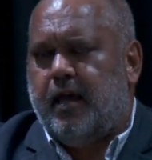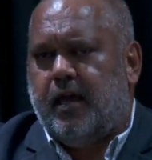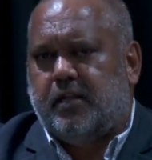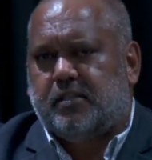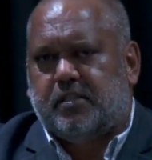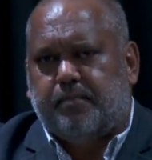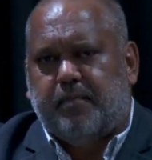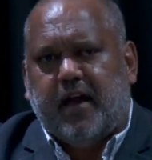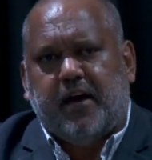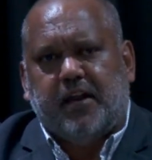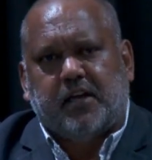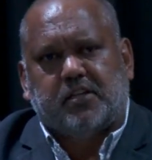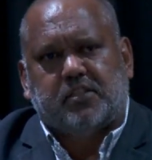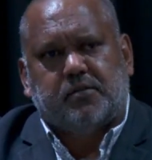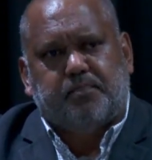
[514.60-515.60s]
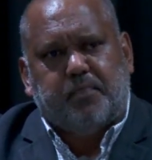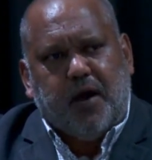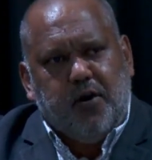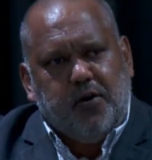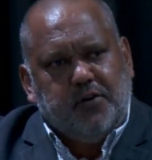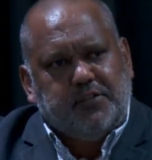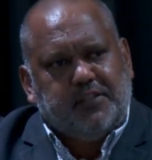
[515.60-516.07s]
It's about
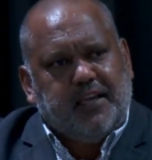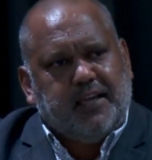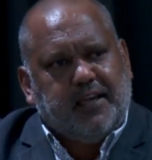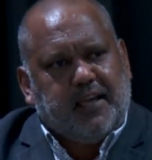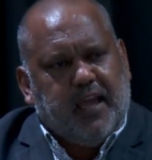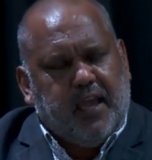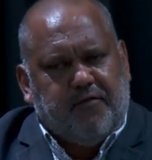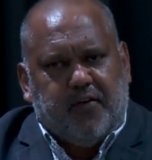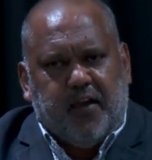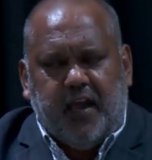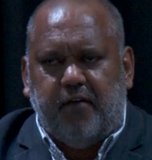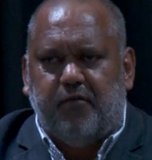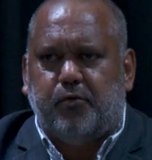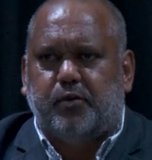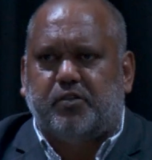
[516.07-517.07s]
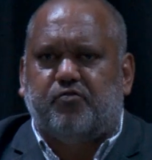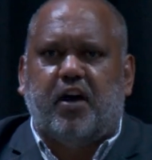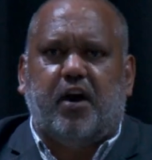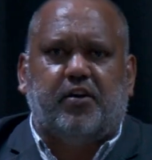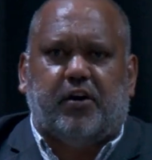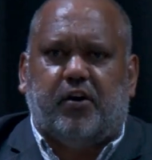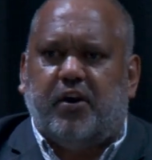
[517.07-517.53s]
exposing. If it was
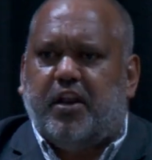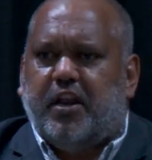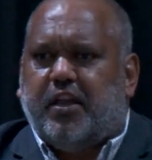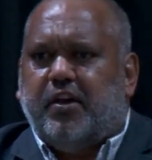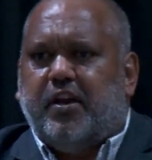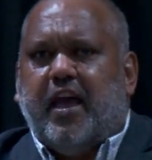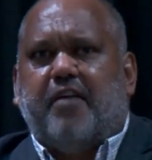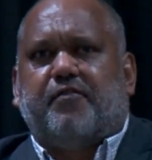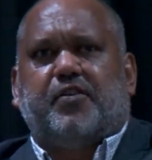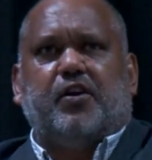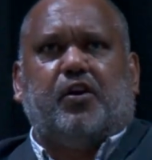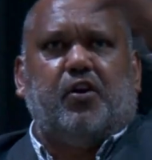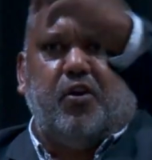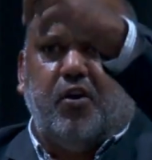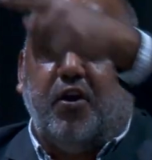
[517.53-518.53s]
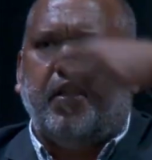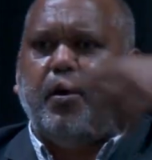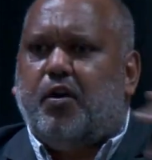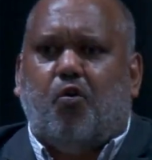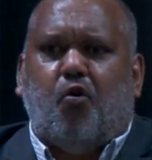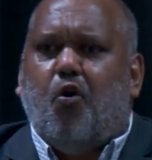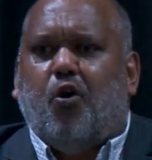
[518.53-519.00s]
rote learning, you'd have to
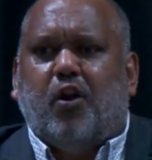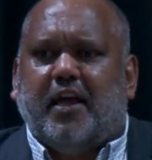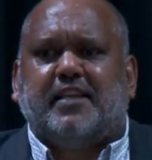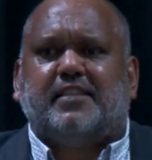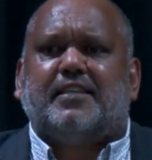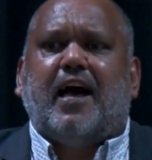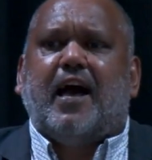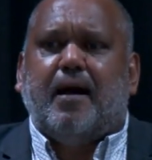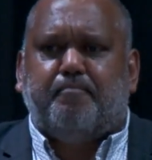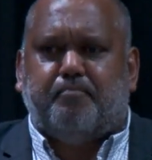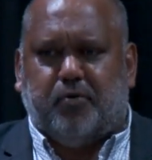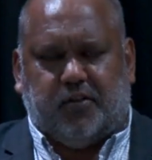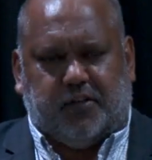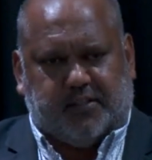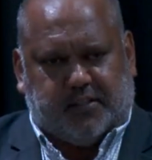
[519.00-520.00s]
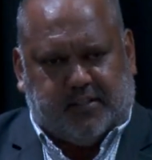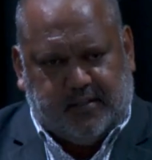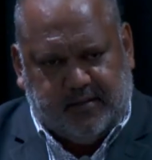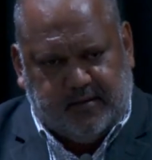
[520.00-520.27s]
learn all examples.